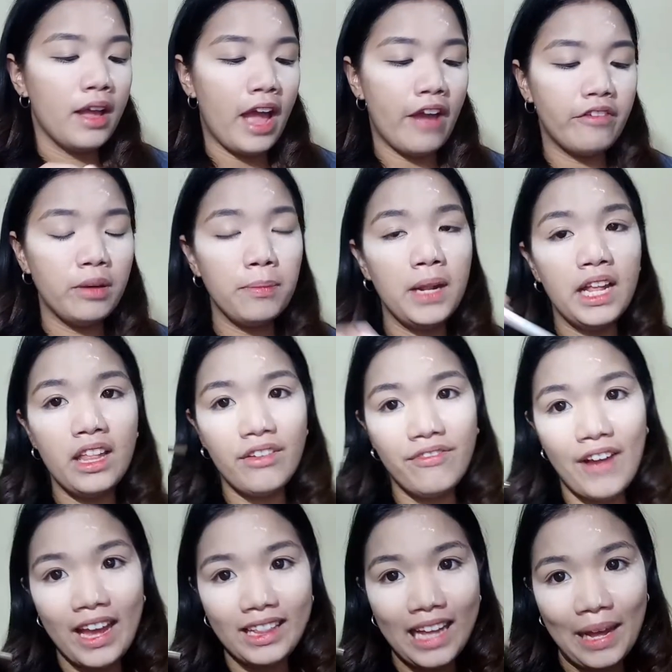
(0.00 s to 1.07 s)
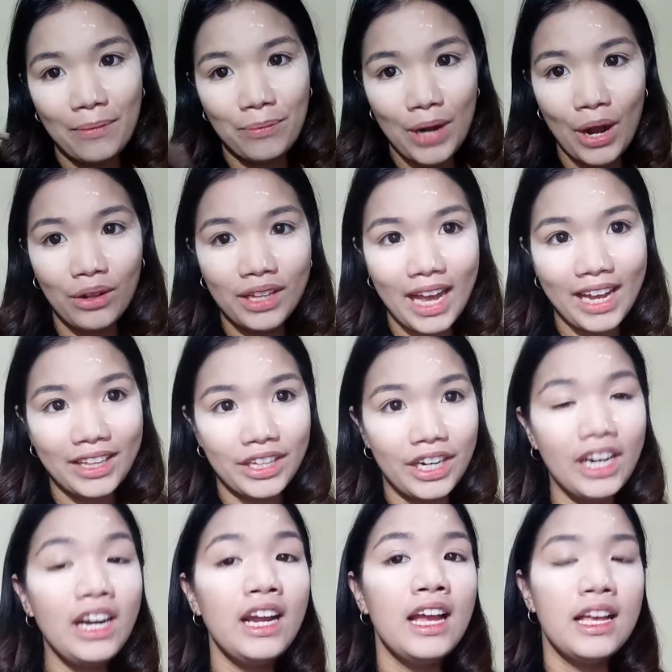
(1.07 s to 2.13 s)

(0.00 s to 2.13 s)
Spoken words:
Everblena Fine Line Brow Liner.